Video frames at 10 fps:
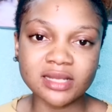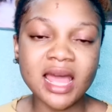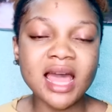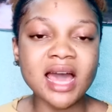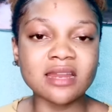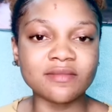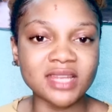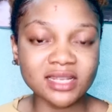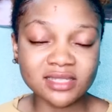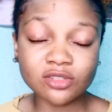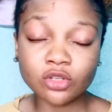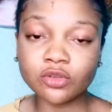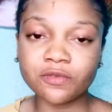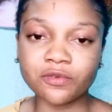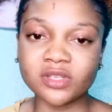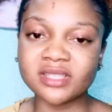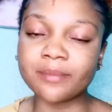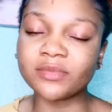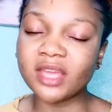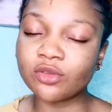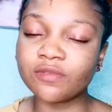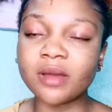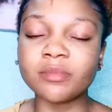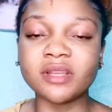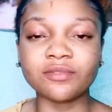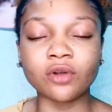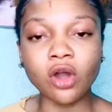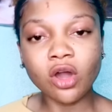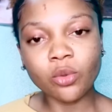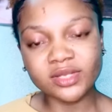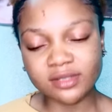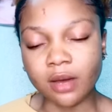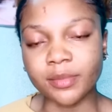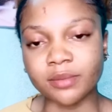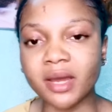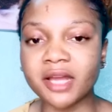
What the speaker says: And if this is not your first time, thank you family for always coming back.